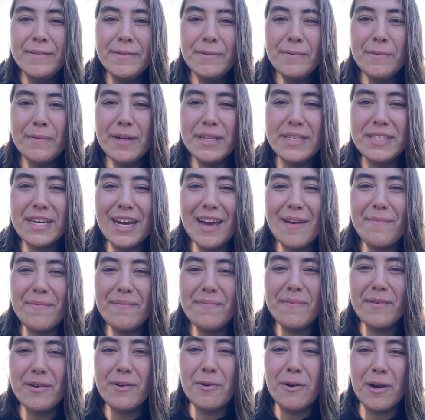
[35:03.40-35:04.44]
What type
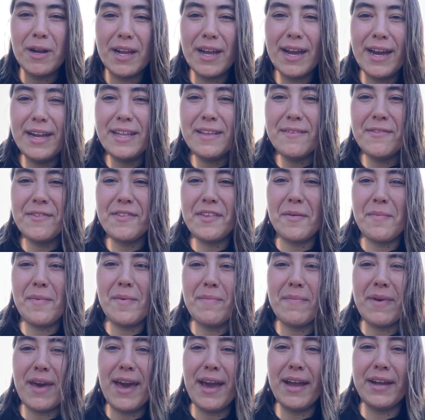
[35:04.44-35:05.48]
or kind of
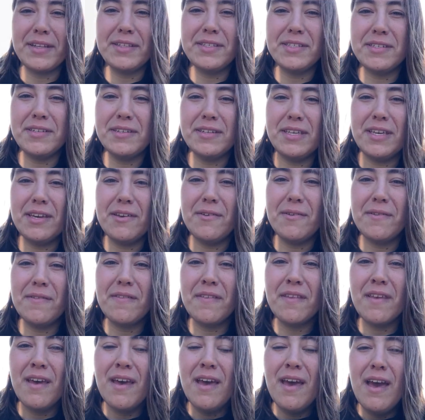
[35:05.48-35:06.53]
sleeping bag do you use?
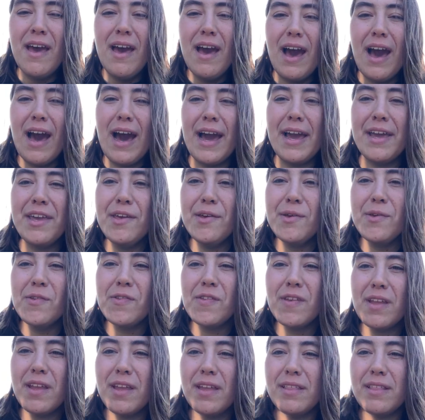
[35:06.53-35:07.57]
I use
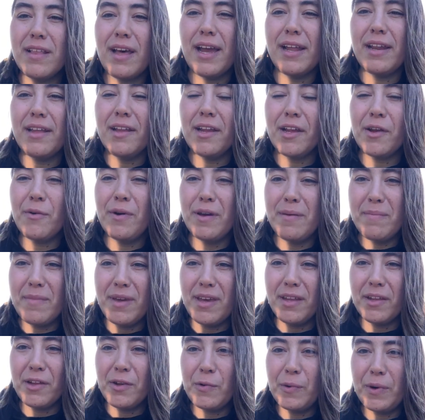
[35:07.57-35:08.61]
an Enlightened
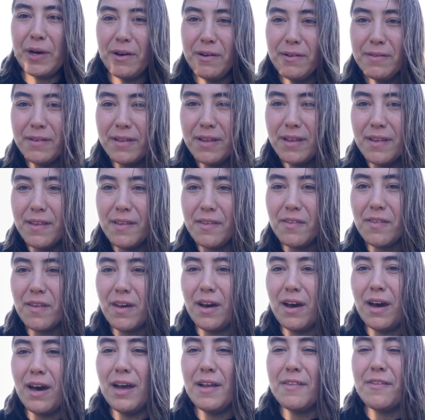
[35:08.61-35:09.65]
Equipment quilt.
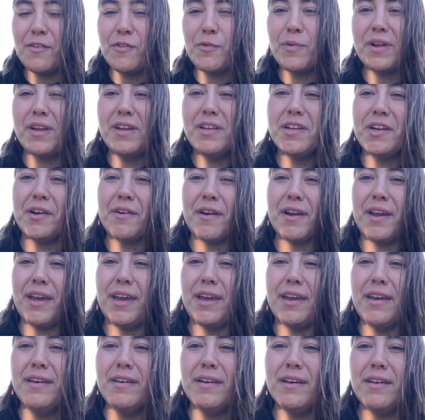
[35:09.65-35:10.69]
It's a
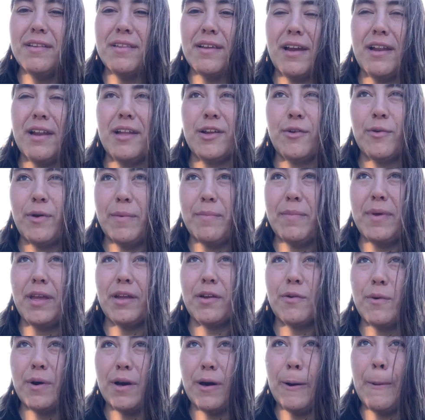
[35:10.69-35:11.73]
20-degree Enlightened
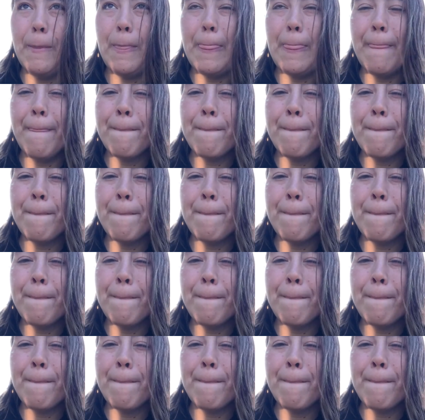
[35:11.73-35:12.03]
Equipment quilt.